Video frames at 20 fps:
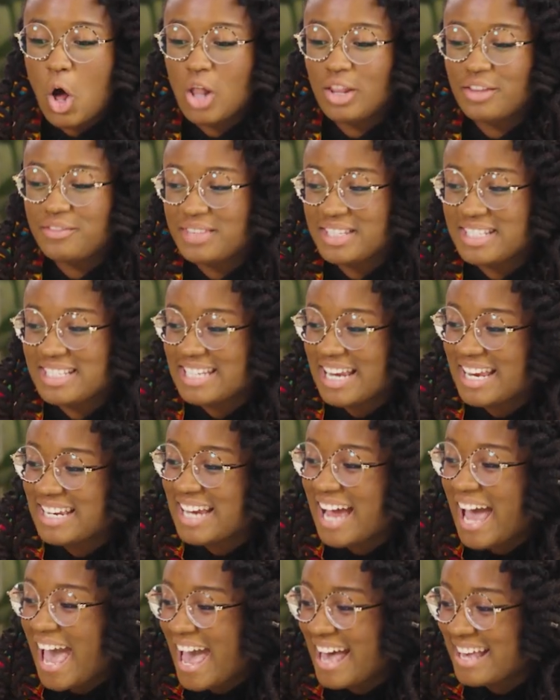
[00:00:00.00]
all of this
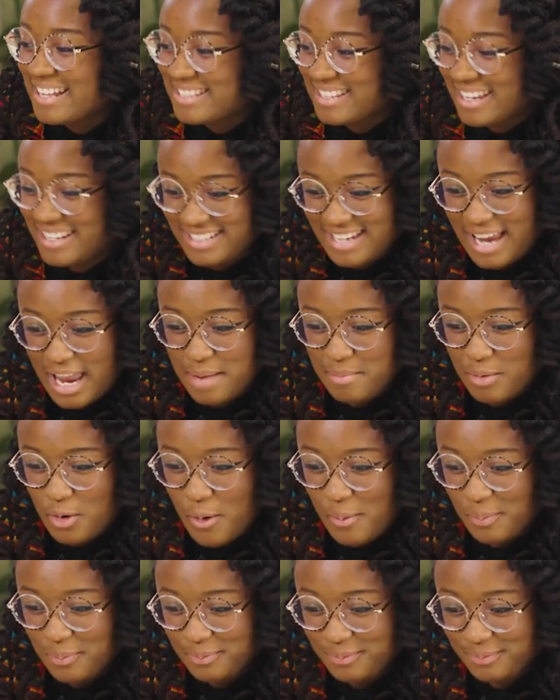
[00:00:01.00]
data as a
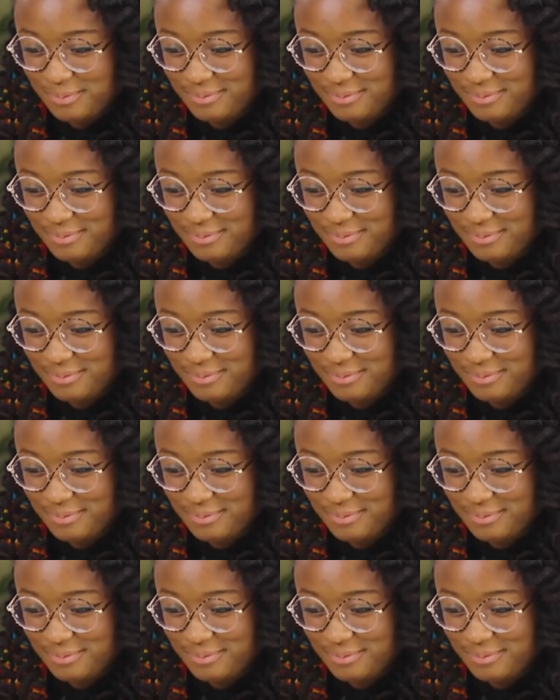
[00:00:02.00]
table.